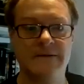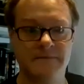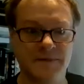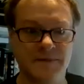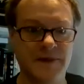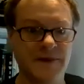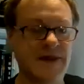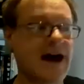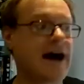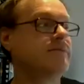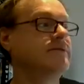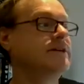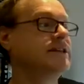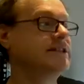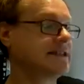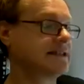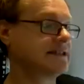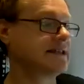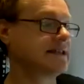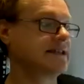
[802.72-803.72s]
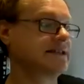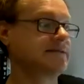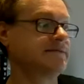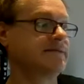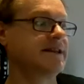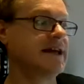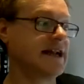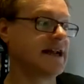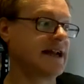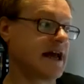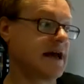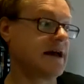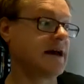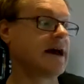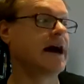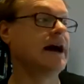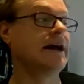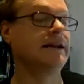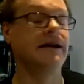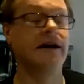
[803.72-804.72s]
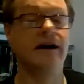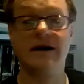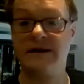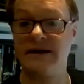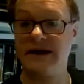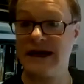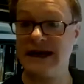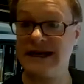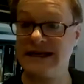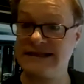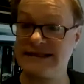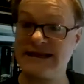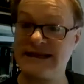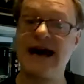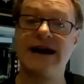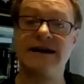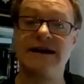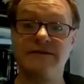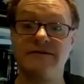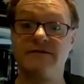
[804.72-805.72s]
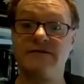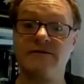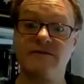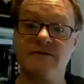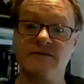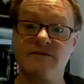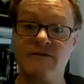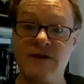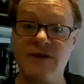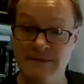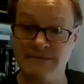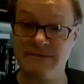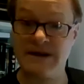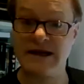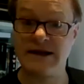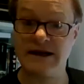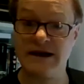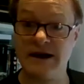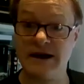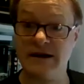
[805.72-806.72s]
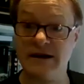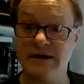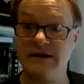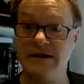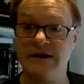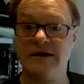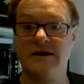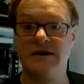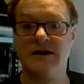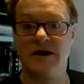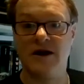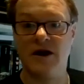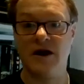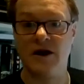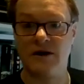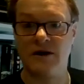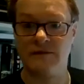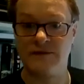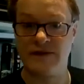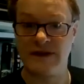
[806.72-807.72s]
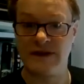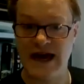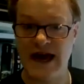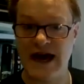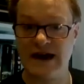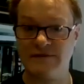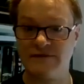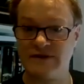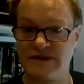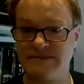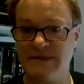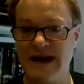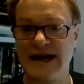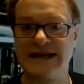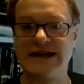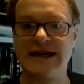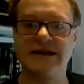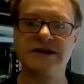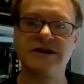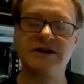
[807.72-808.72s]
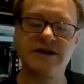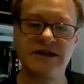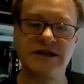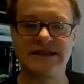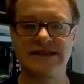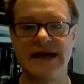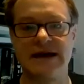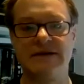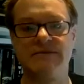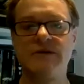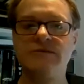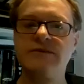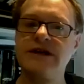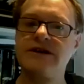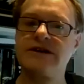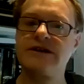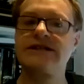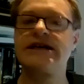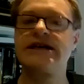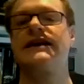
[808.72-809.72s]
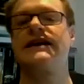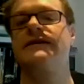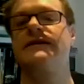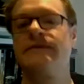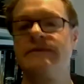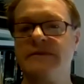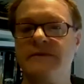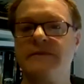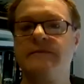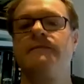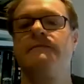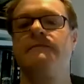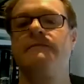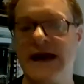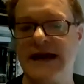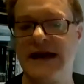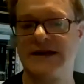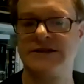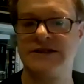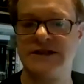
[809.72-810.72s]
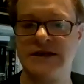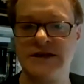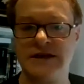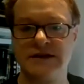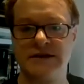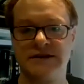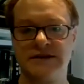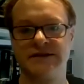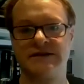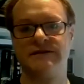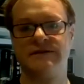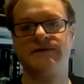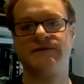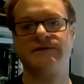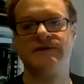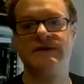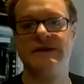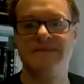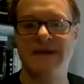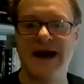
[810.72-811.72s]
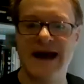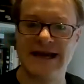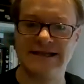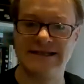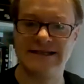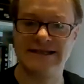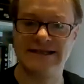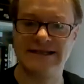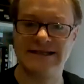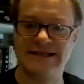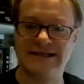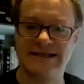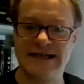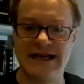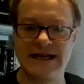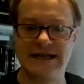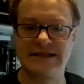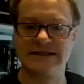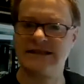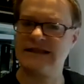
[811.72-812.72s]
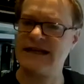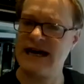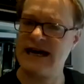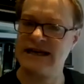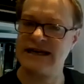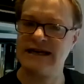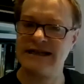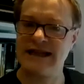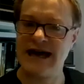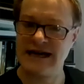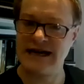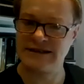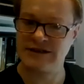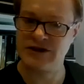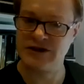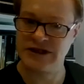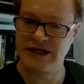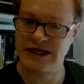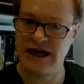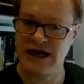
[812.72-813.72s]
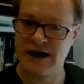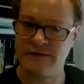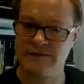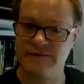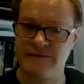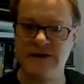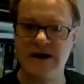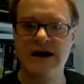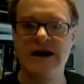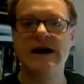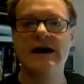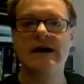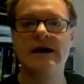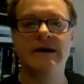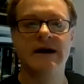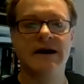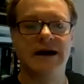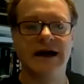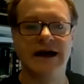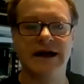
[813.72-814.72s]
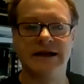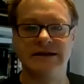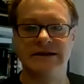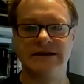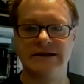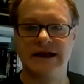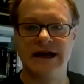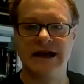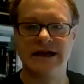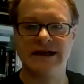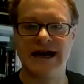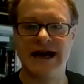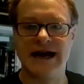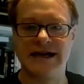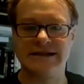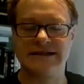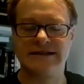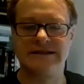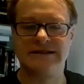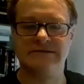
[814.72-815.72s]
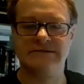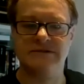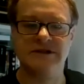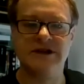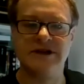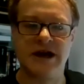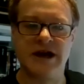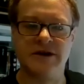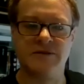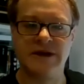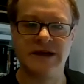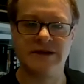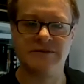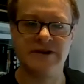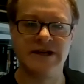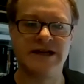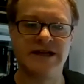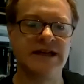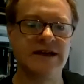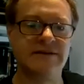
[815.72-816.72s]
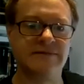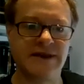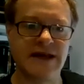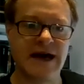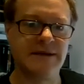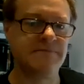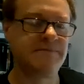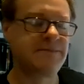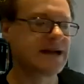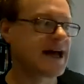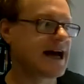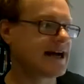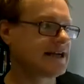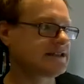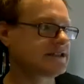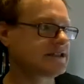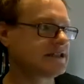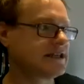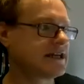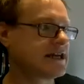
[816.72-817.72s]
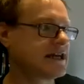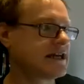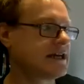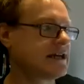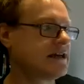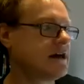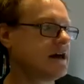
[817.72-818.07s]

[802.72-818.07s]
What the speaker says: that which exists within it. And an exact replica of the cave was made. Now you could say, well, we could take pictures of the paintings, and that's good enough, and that, you know, we can live with that. But actually,